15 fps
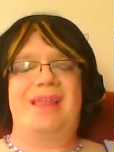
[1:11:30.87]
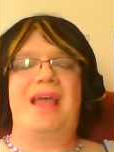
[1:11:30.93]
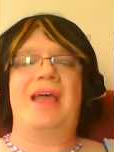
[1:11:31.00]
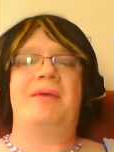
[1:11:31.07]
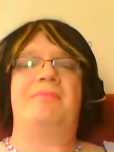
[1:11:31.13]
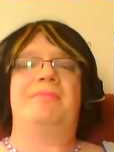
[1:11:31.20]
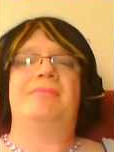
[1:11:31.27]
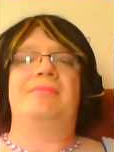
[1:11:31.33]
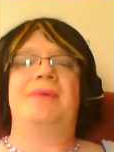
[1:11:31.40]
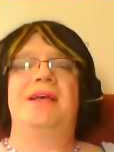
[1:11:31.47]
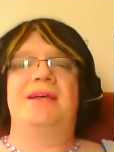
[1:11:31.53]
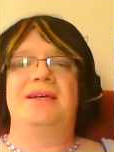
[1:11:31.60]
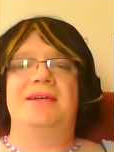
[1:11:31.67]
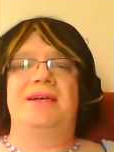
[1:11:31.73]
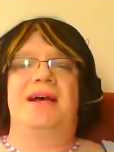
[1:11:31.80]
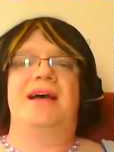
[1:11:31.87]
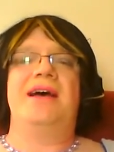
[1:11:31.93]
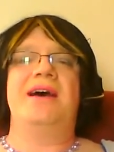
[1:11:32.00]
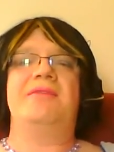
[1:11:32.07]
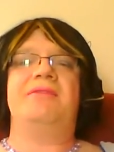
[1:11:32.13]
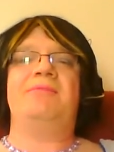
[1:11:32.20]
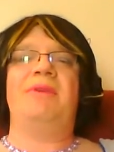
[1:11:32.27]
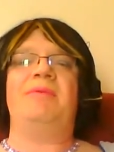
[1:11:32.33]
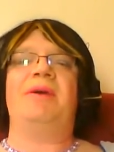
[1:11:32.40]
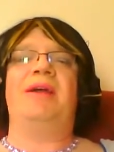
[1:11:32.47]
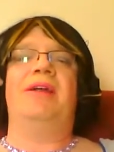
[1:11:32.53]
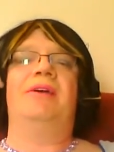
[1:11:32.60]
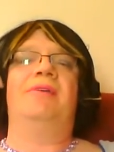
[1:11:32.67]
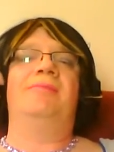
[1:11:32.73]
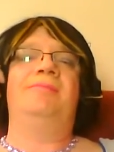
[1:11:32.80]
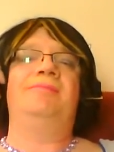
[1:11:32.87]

Yep, that would be Mater.